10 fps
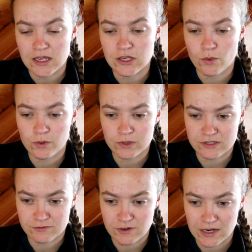Ewan was
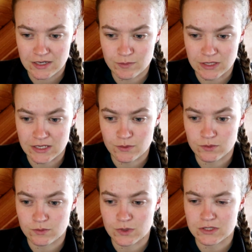afraid, but he
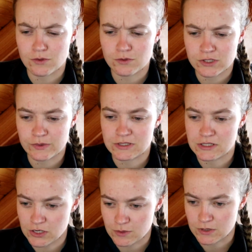was also
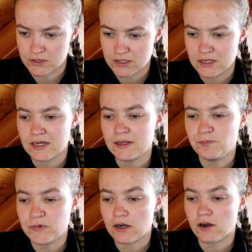determined.
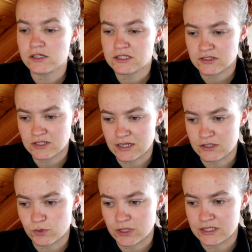He asked
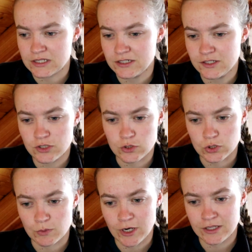Sage what he needed to do
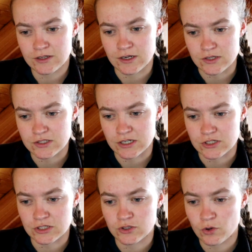to break the curse, and
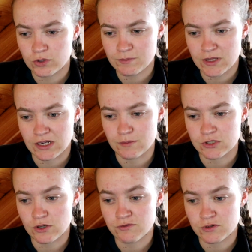she told him that he
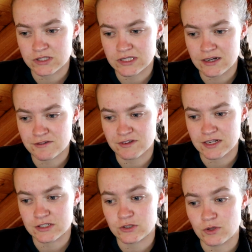must offer a
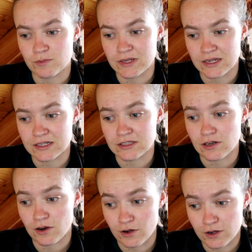sacrifice to the being in the
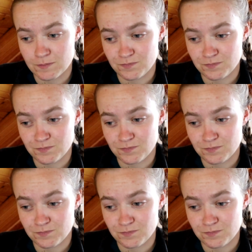loch.